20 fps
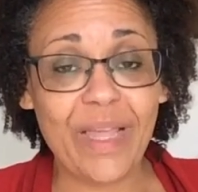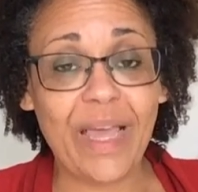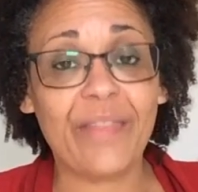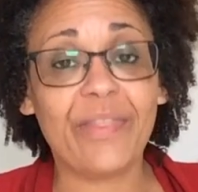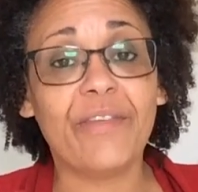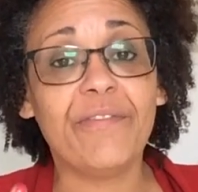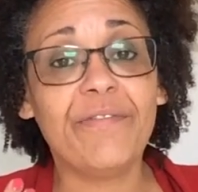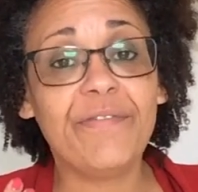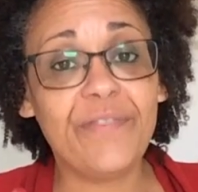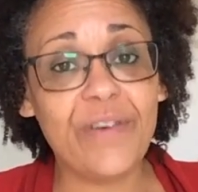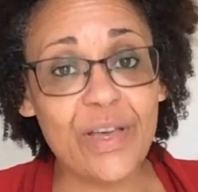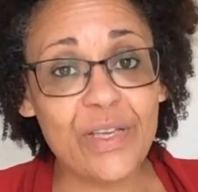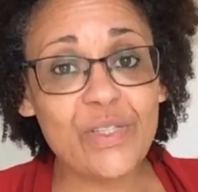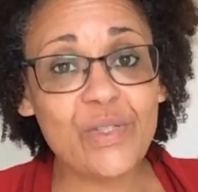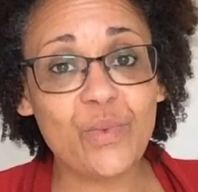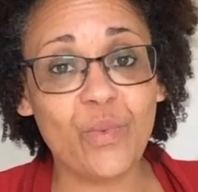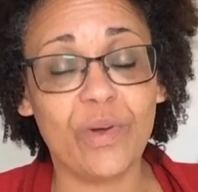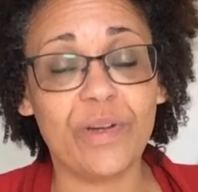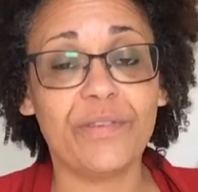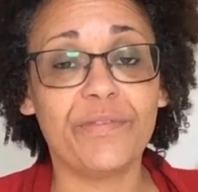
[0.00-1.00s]
And the
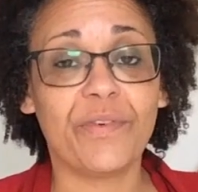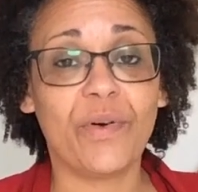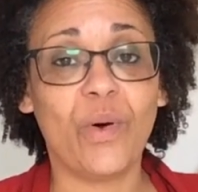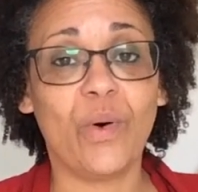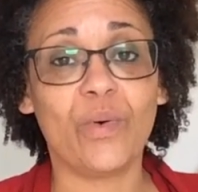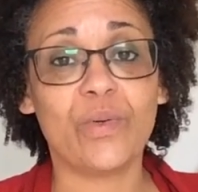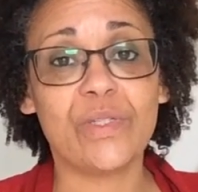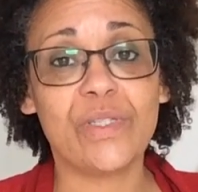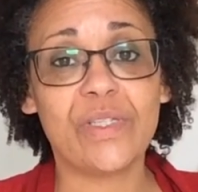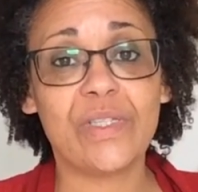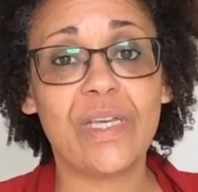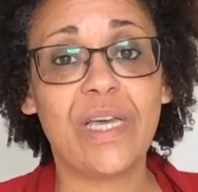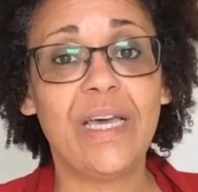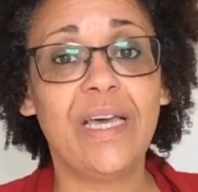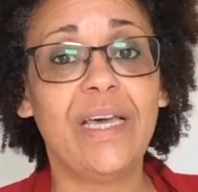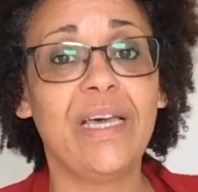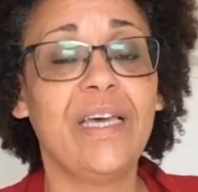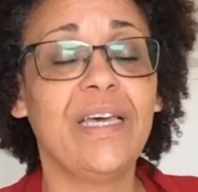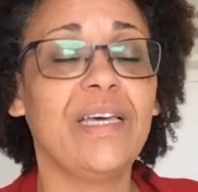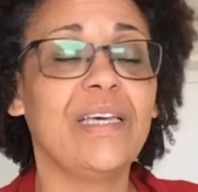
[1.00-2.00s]
first one, of course,
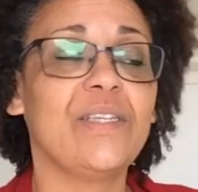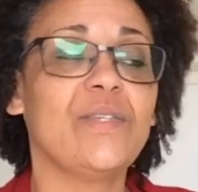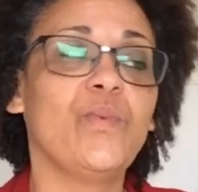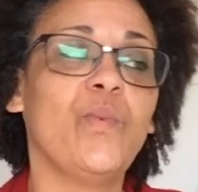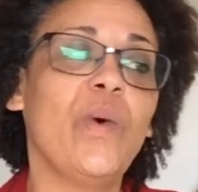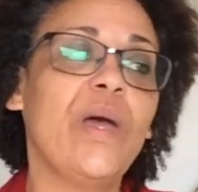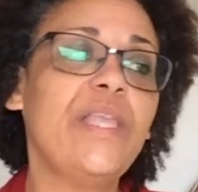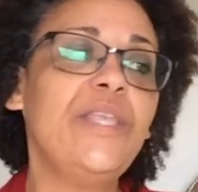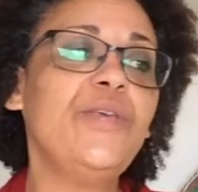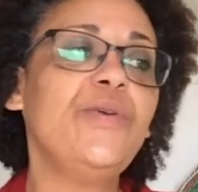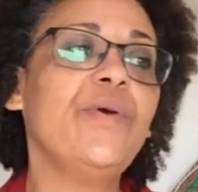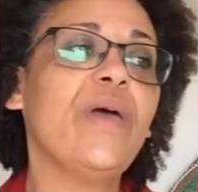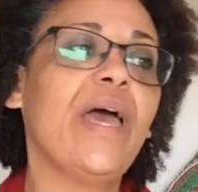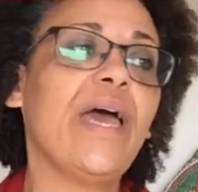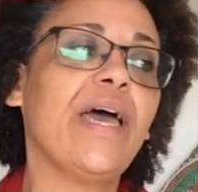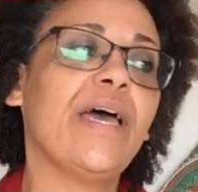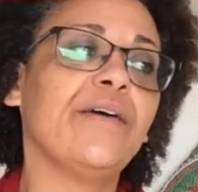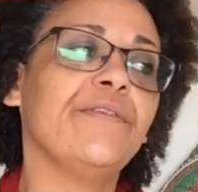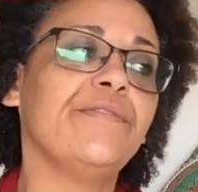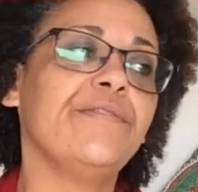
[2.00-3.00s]
is when you
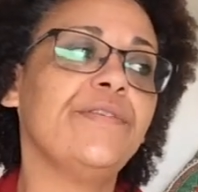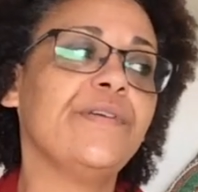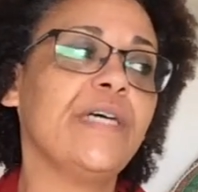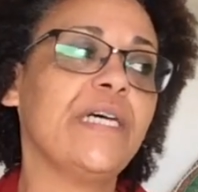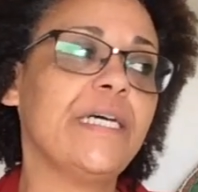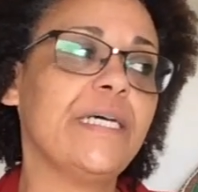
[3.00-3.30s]
have